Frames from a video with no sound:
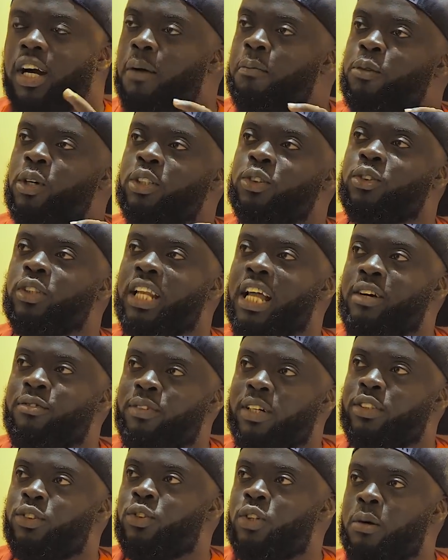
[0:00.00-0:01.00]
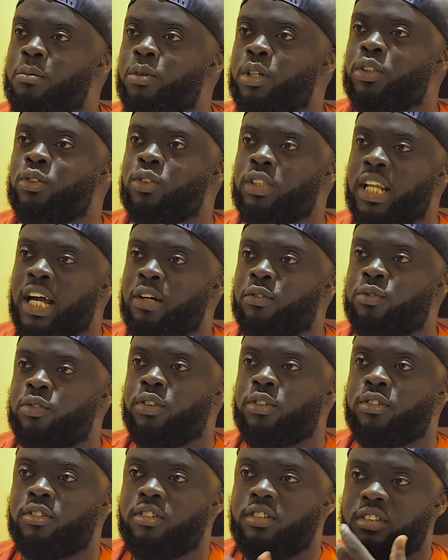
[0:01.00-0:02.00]
I'm going to laugh at you. I'm going to
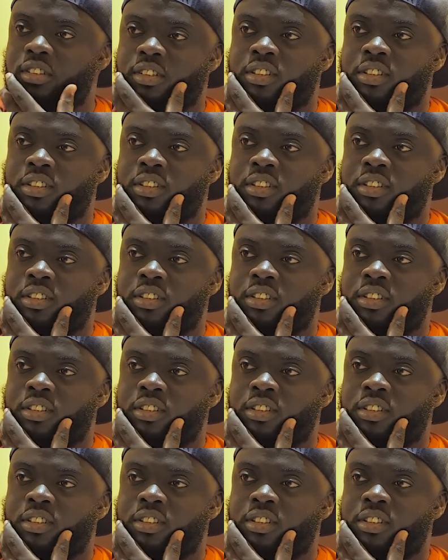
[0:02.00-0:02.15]
laugh you.